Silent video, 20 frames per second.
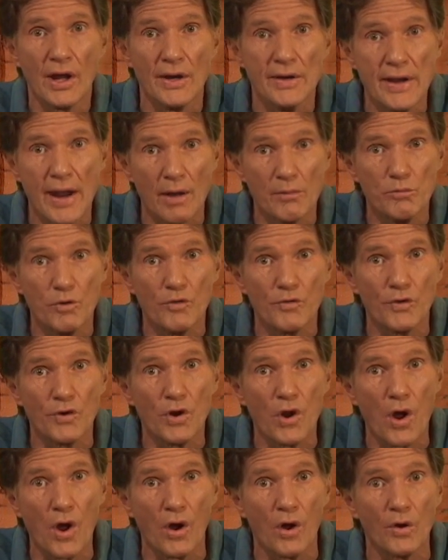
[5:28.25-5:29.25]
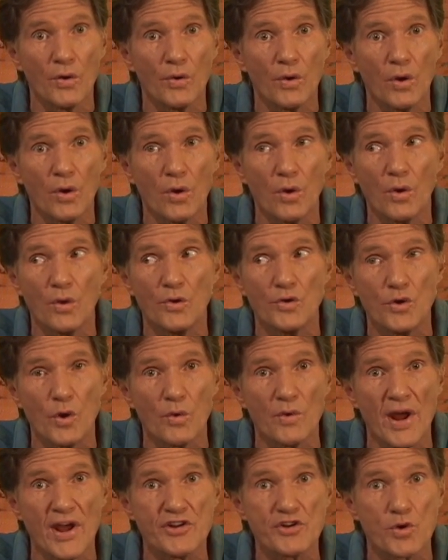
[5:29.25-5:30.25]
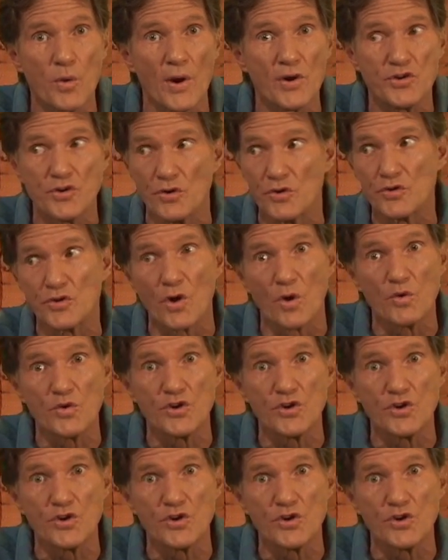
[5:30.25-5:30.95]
Now move along. Don't ask questions. Go